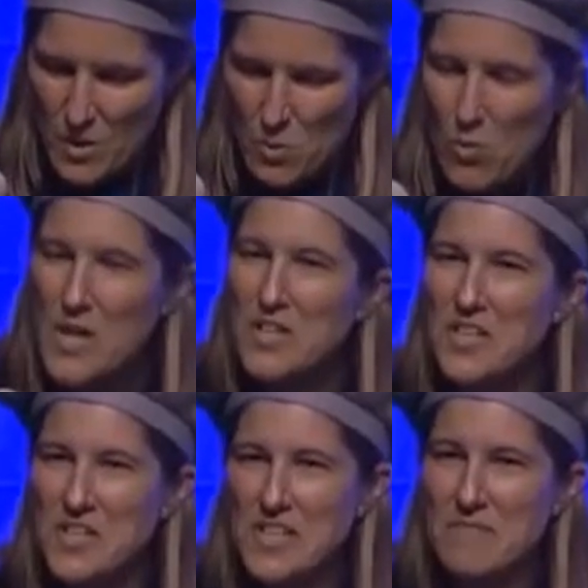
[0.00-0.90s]
What
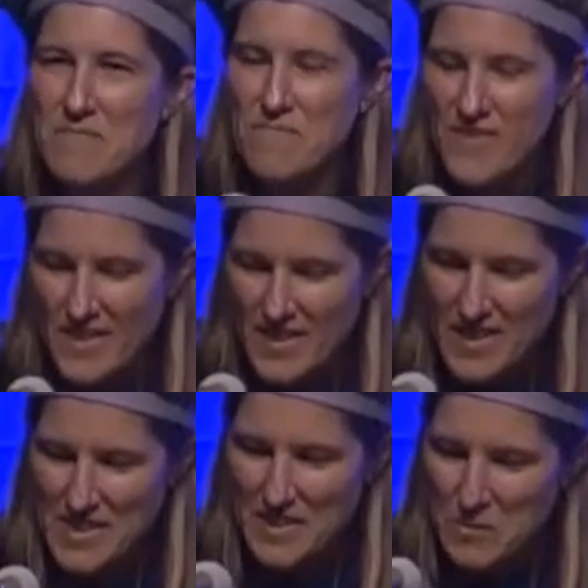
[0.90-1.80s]
good
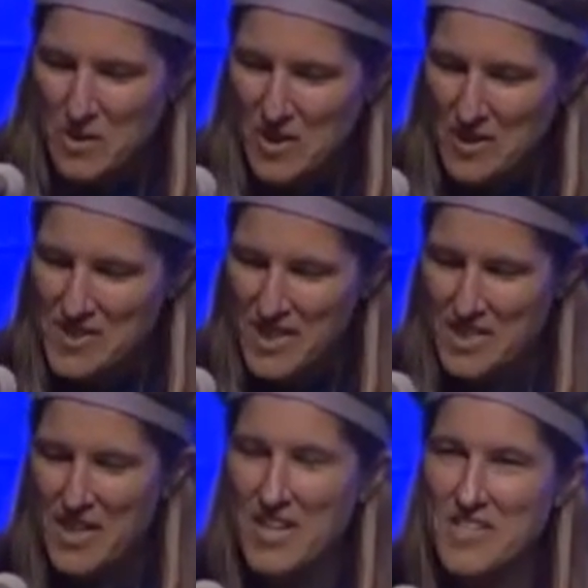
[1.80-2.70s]
is a liberal arts
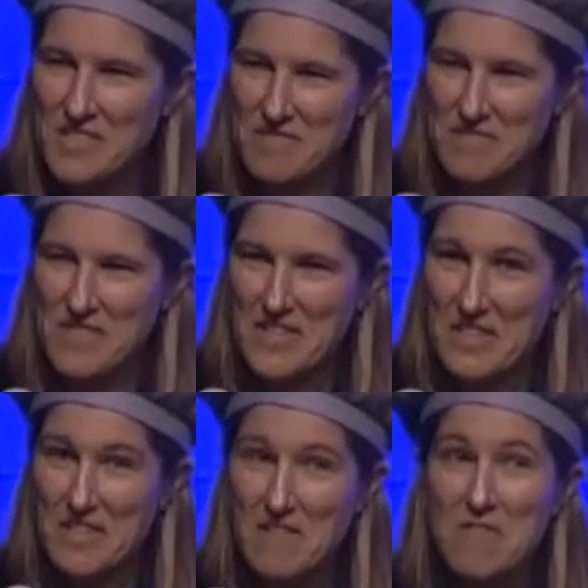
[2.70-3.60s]
education
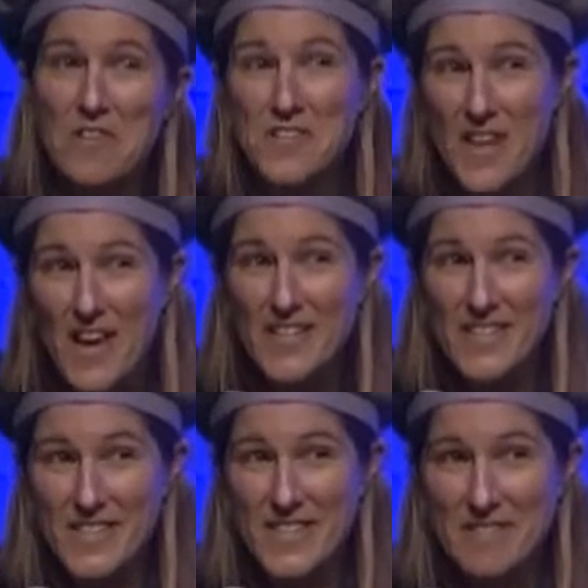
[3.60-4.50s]
for a
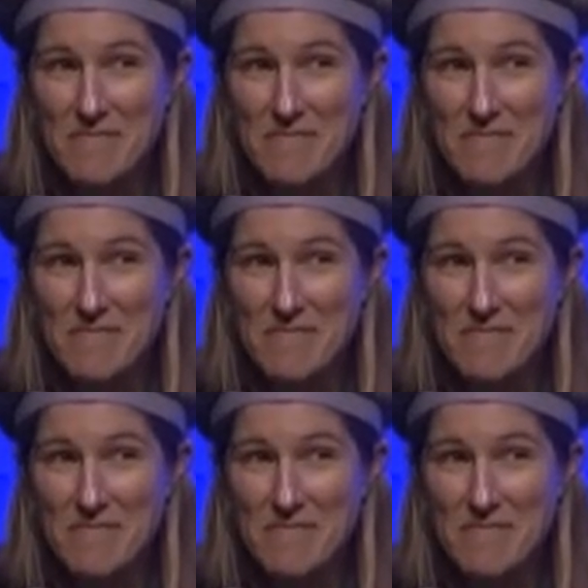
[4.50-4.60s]
scientist?